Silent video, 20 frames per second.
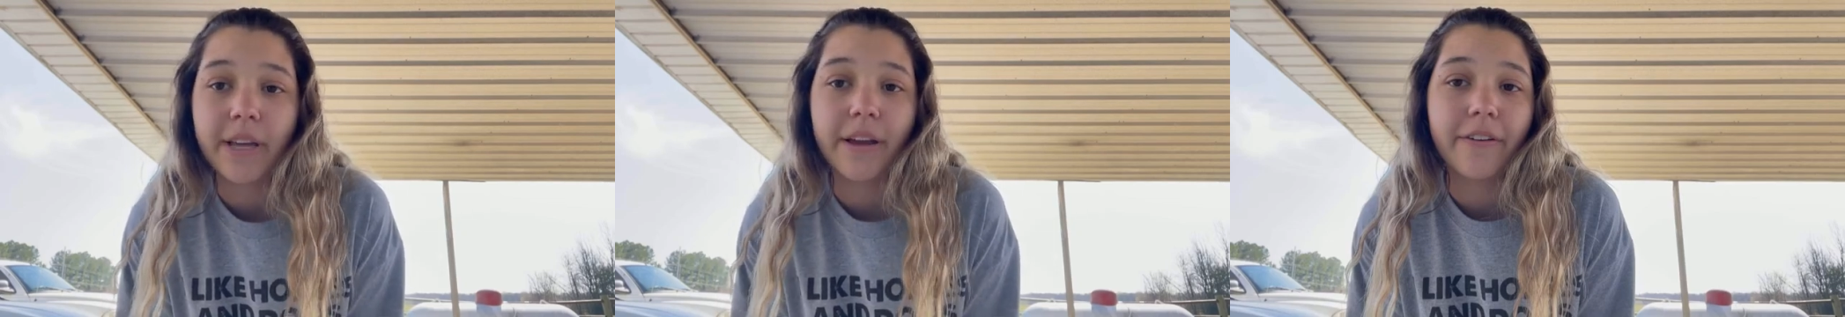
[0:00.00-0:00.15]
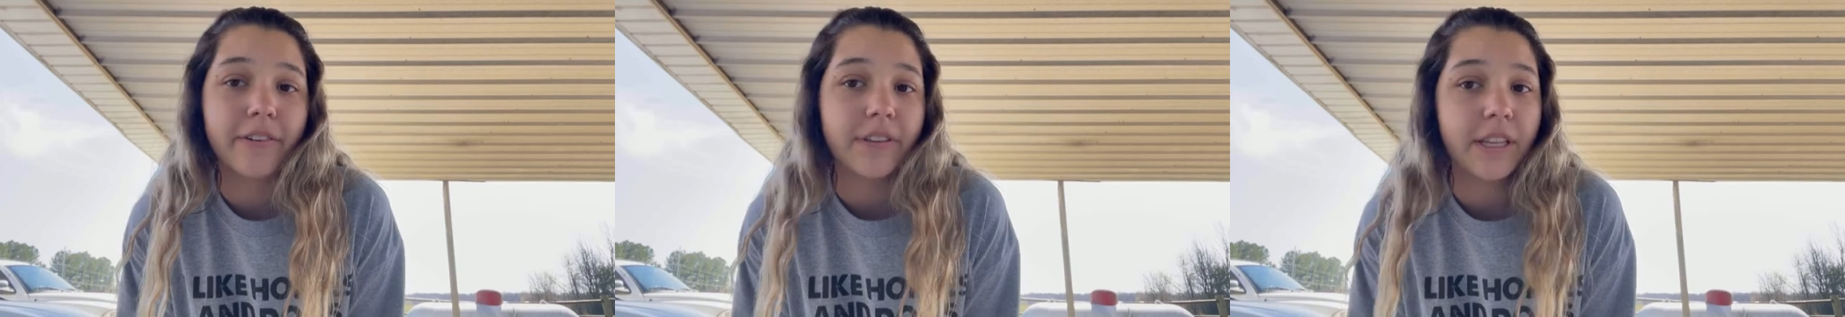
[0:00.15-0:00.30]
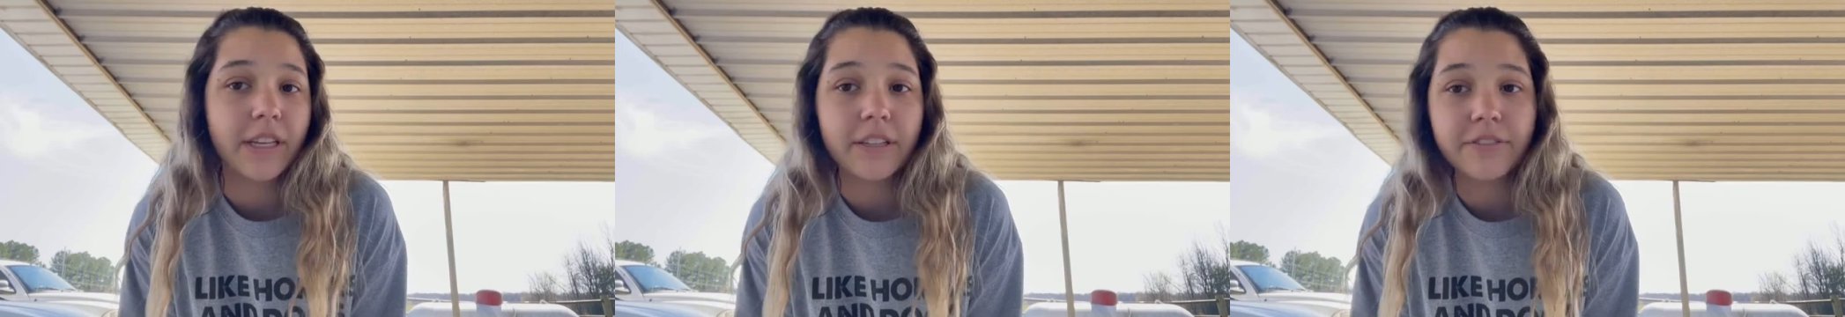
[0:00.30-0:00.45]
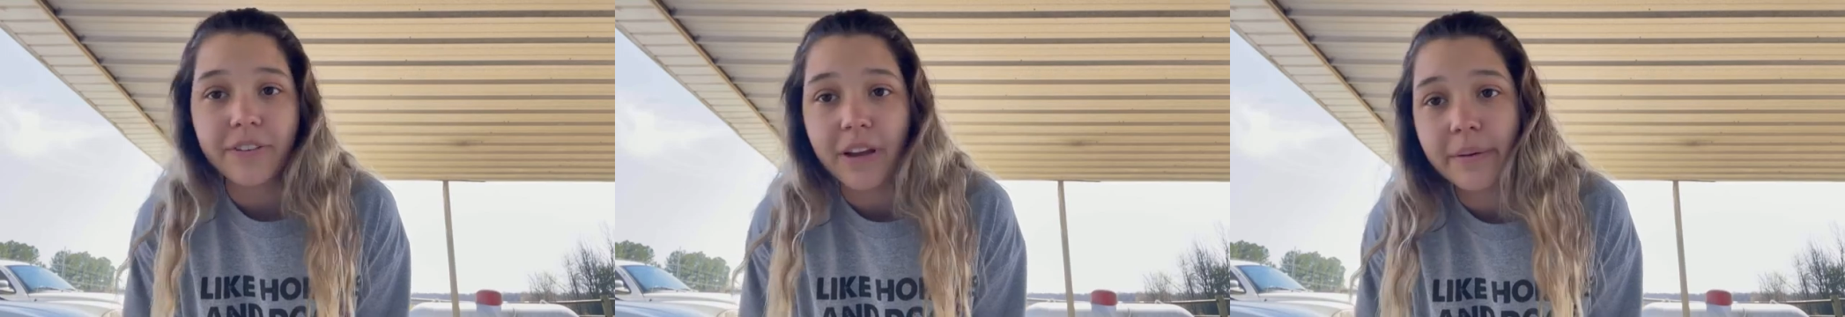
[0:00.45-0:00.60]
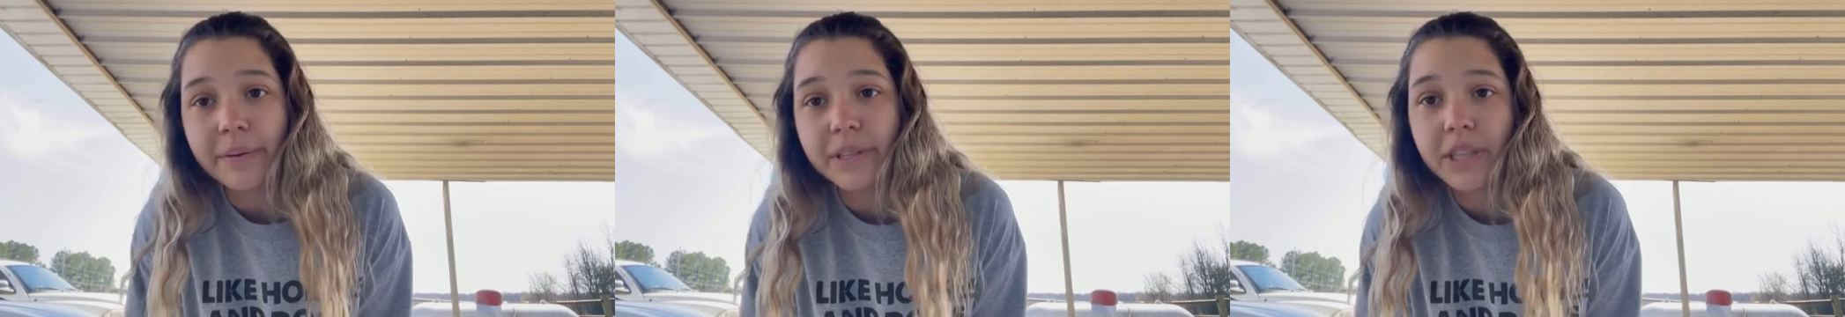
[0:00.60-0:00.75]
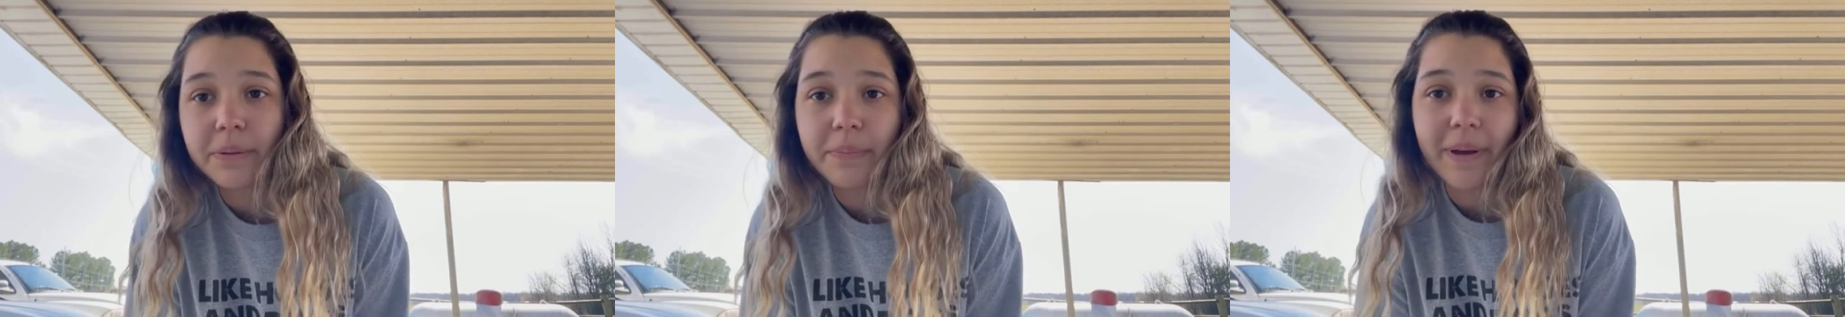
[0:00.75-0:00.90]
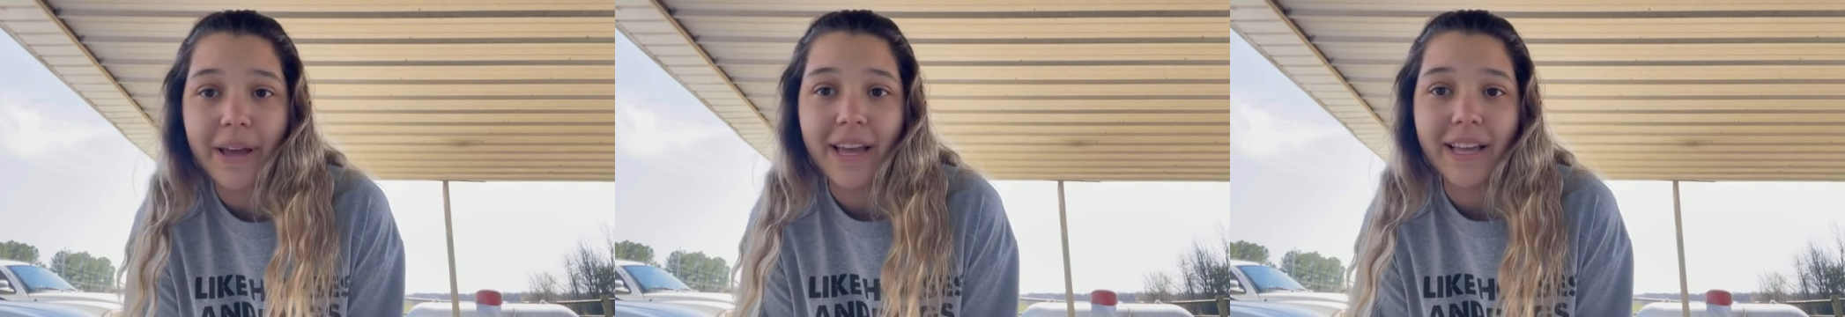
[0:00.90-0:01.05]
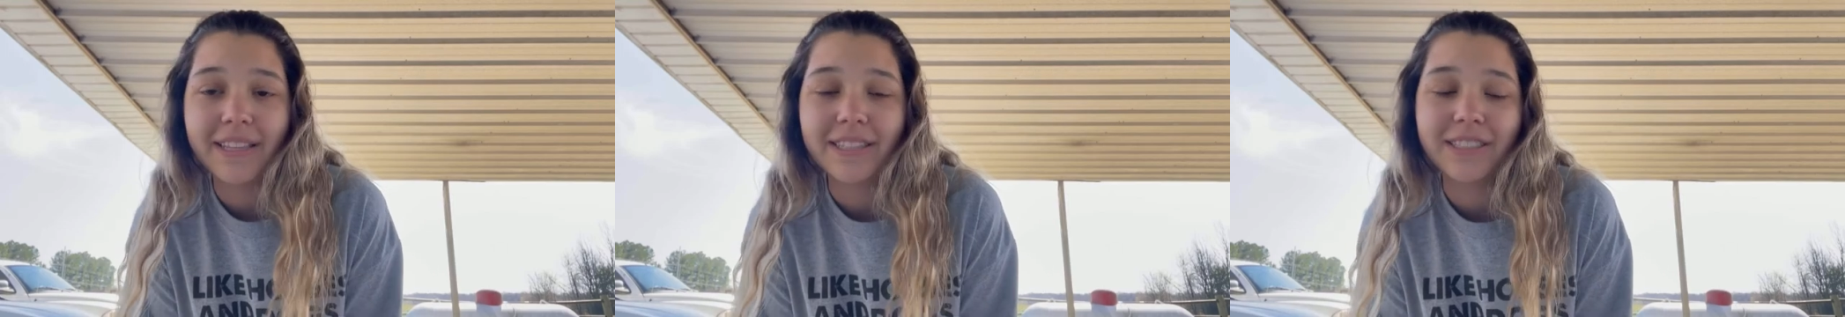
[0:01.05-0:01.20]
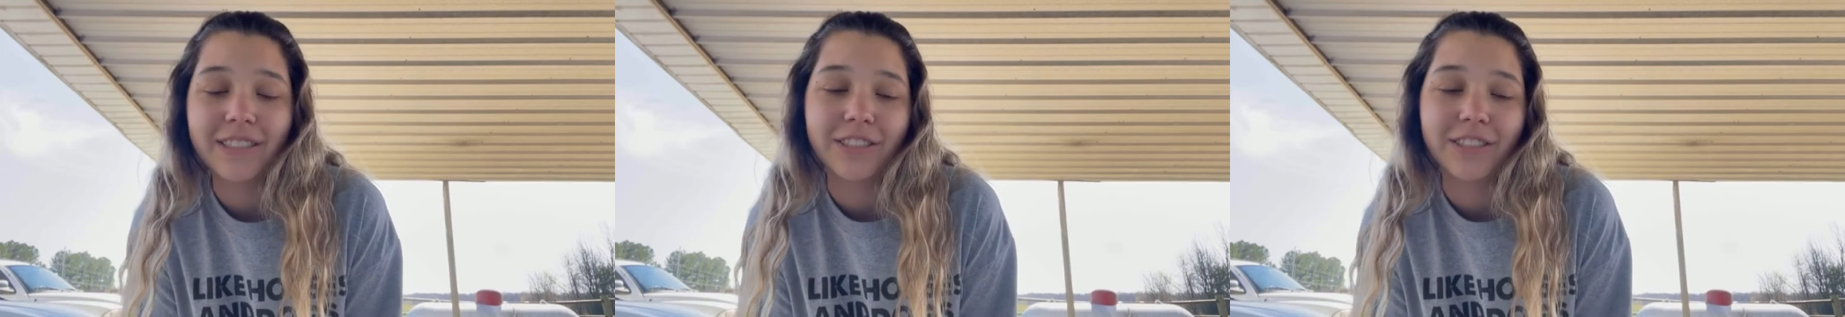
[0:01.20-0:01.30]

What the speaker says: everything's fine with the pets.